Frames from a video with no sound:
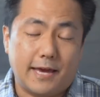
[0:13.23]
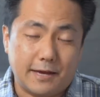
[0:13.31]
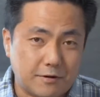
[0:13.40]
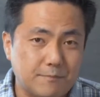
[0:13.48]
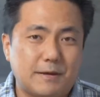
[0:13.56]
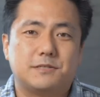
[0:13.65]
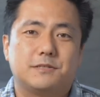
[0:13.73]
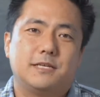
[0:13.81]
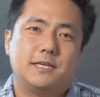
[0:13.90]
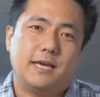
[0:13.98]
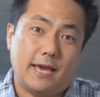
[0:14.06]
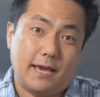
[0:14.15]

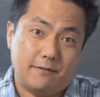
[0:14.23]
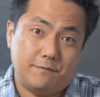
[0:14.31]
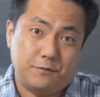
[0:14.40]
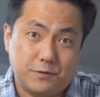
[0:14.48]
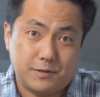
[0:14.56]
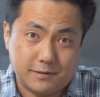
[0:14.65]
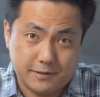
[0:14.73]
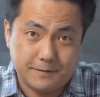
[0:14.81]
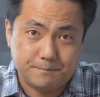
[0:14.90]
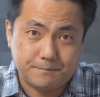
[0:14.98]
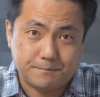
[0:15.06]
incrementally, and fluidly.